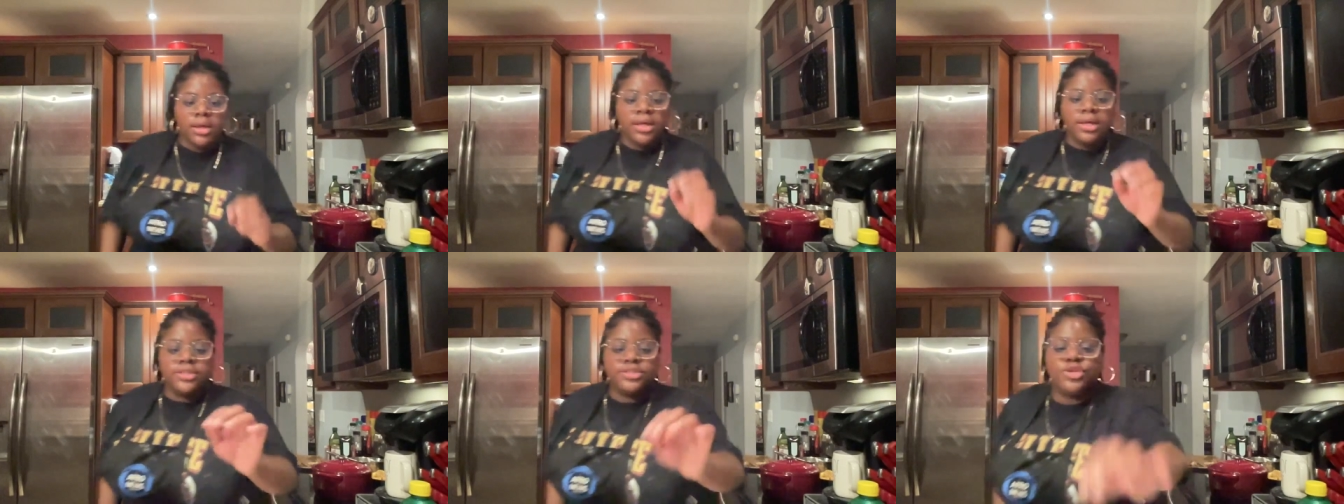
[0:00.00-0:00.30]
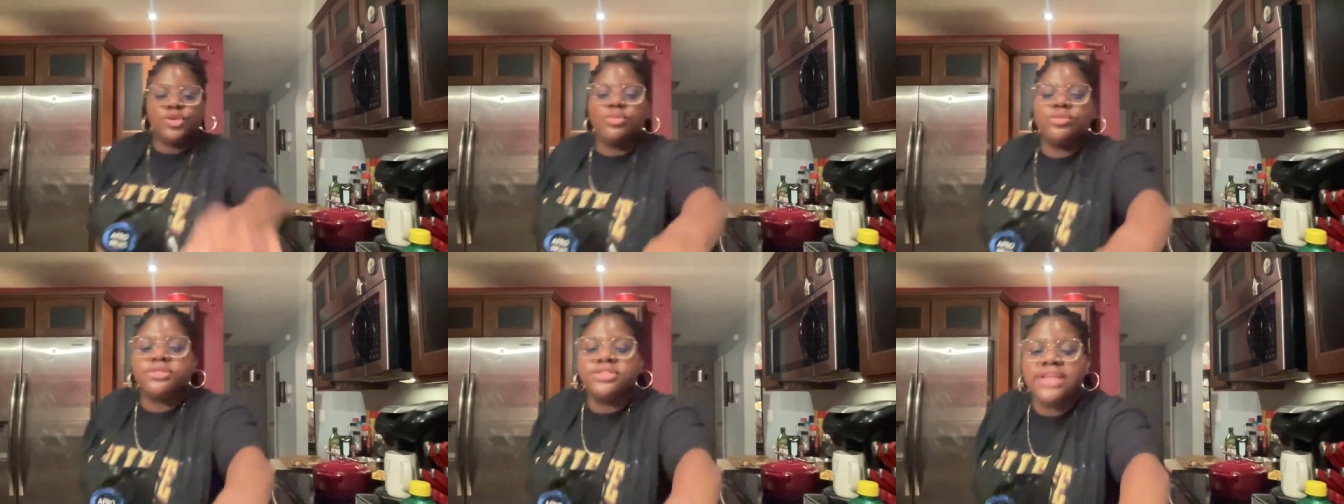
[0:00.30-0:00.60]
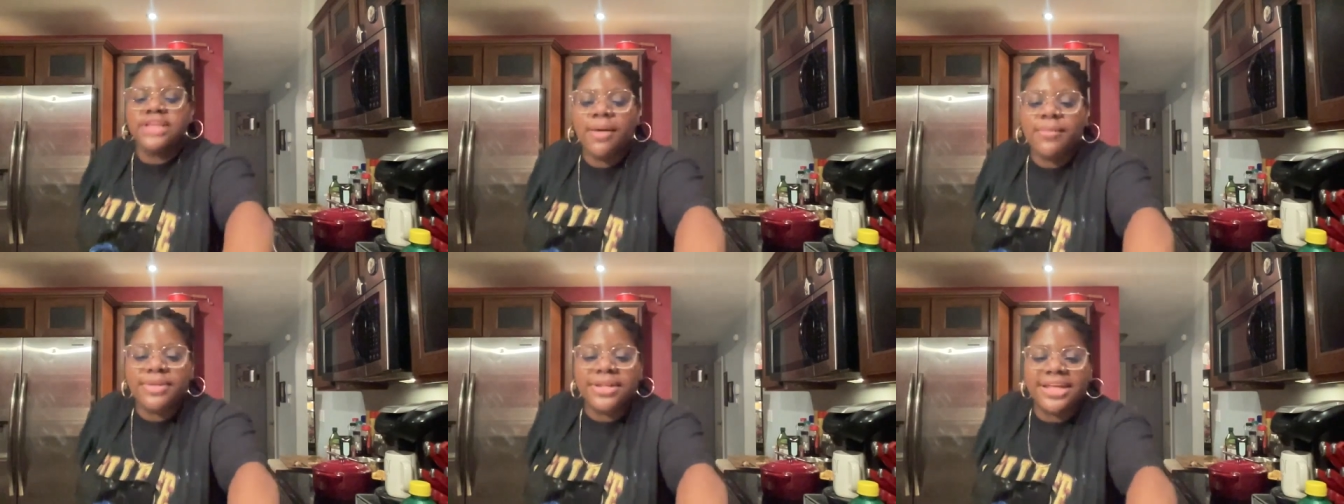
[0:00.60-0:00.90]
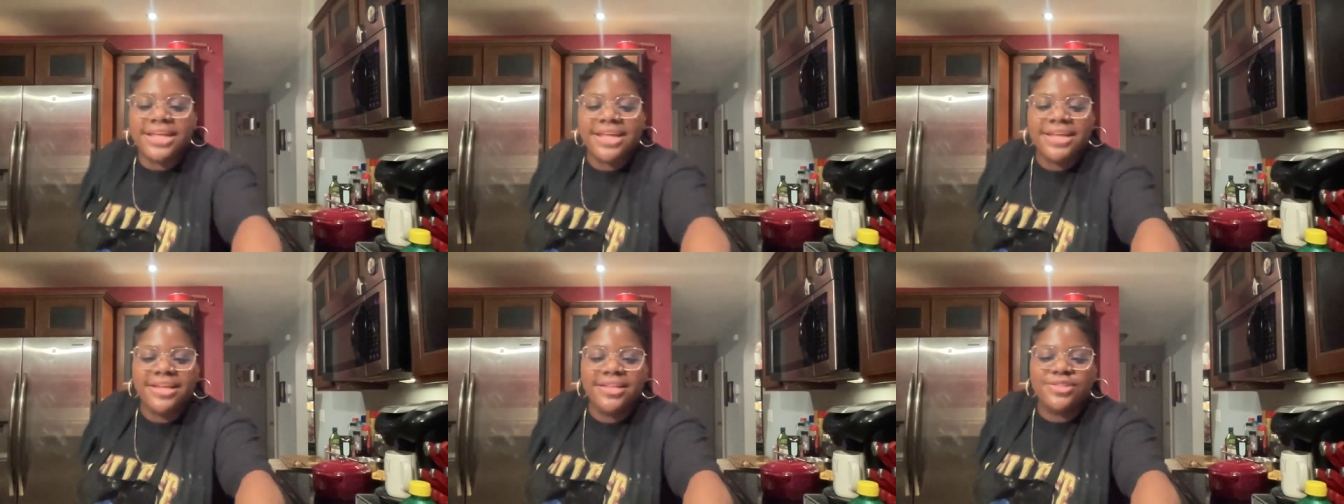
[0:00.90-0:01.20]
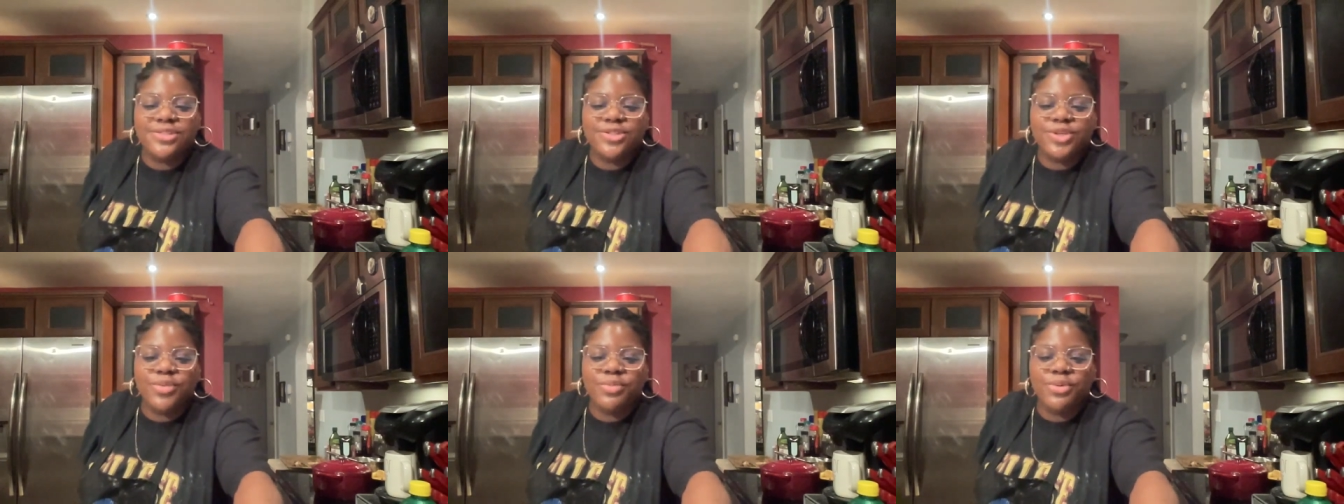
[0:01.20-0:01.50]
It's almost time to eat.
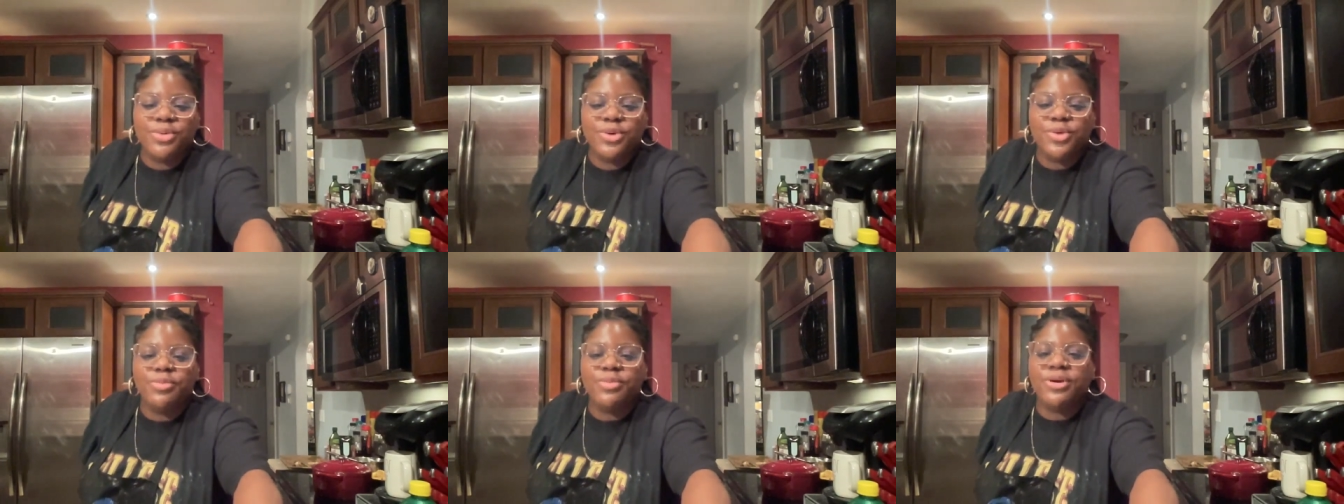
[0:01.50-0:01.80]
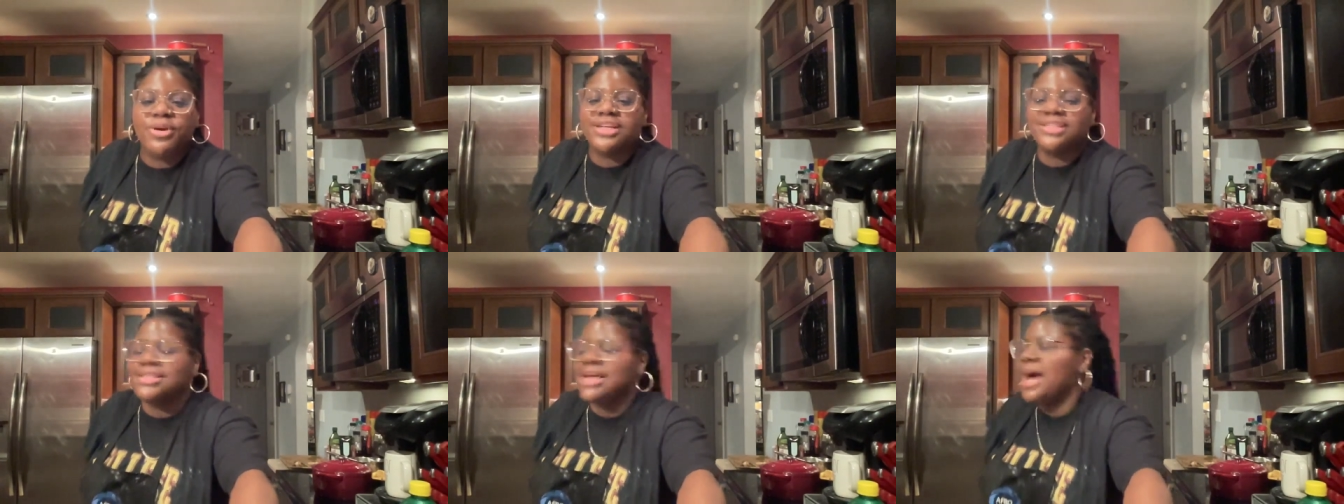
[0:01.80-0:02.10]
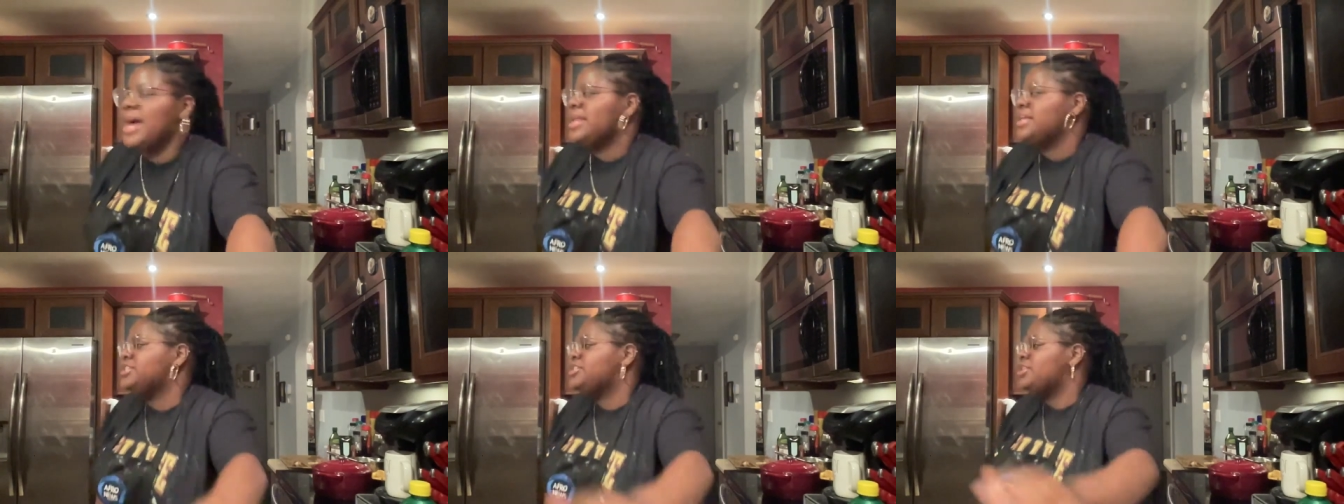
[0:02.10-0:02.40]
Super duper excited,